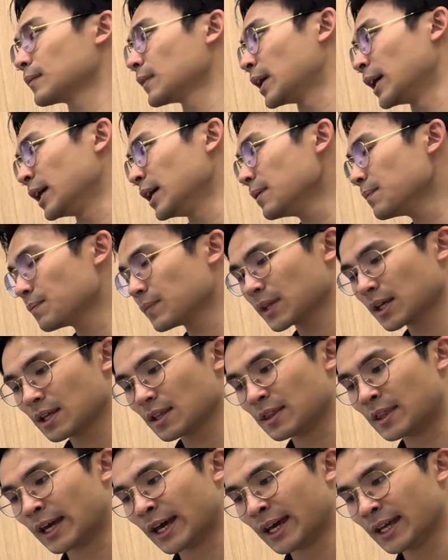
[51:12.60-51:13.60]
Okay,
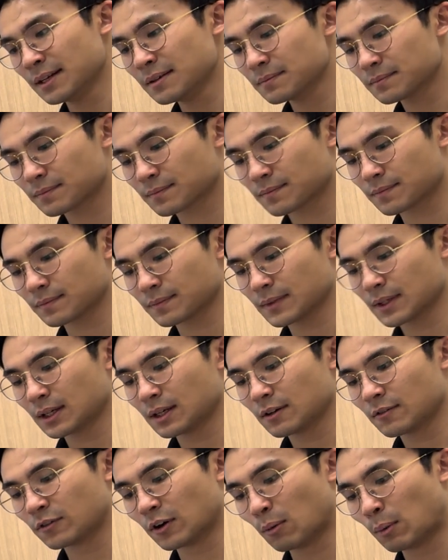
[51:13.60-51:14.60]
then
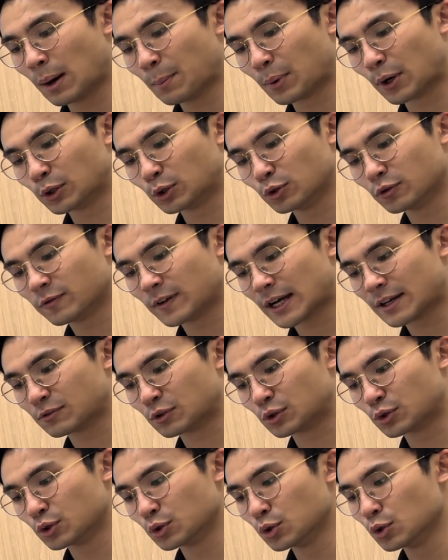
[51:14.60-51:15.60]
from
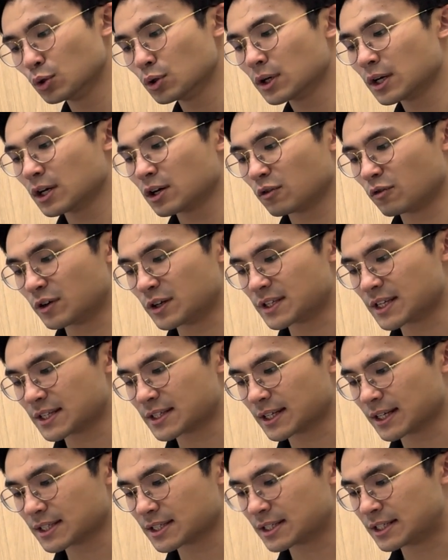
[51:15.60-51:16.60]
1.25 to 2,
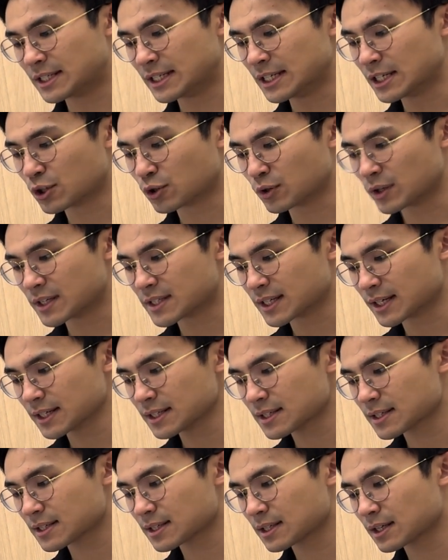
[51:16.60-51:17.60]
resistance
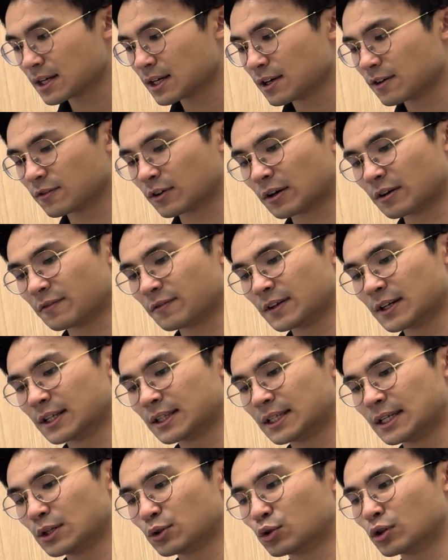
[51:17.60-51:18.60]
decreases from
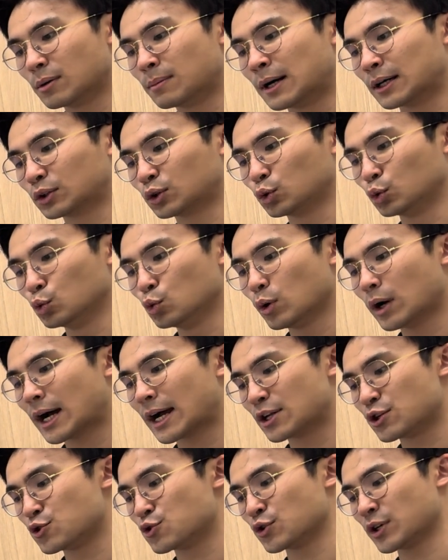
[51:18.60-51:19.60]
infinity to about
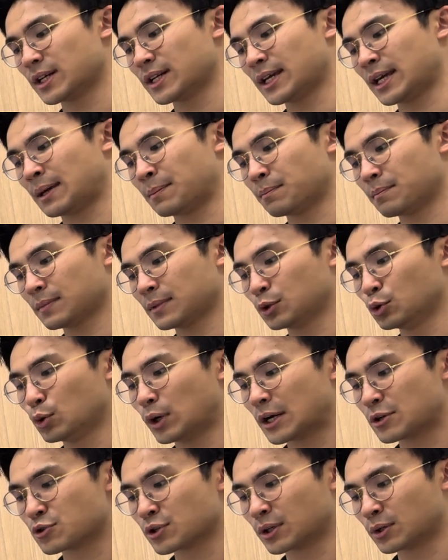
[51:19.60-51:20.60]
200
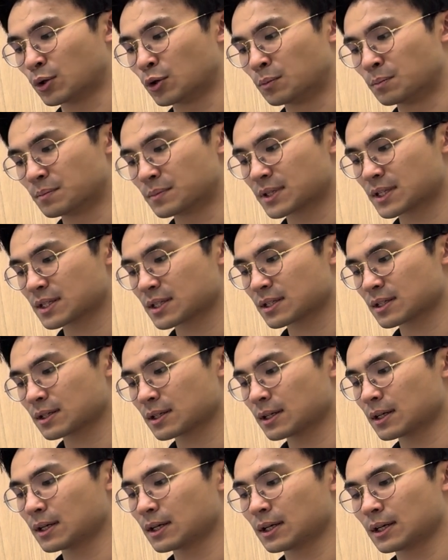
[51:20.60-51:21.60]
ohms.
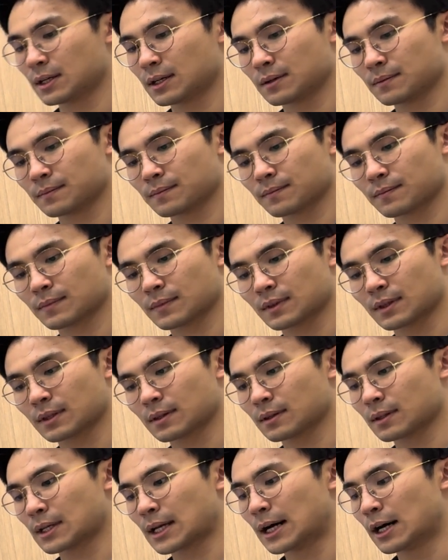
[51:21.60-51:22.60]

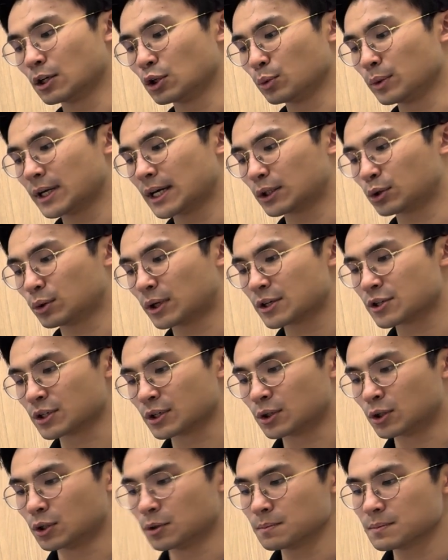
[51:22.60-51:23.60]
How do we get 200
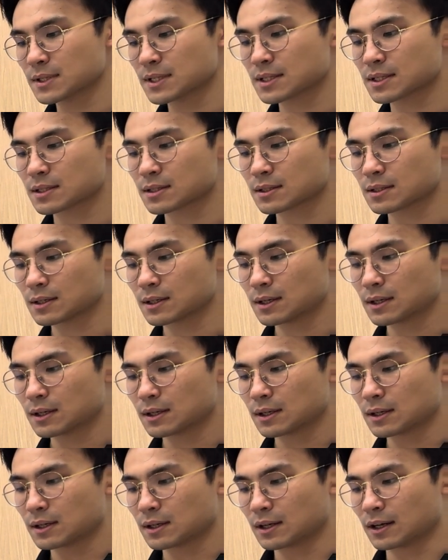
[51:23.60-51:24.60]
ohms?
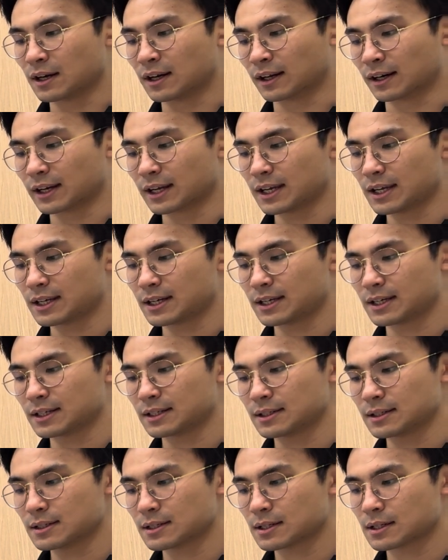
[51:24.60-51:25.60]

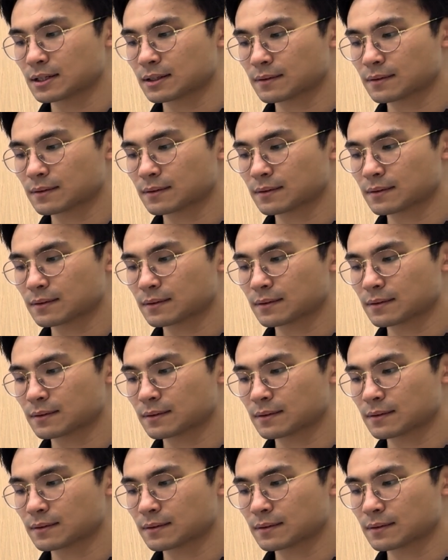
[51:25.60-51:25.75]
Gradient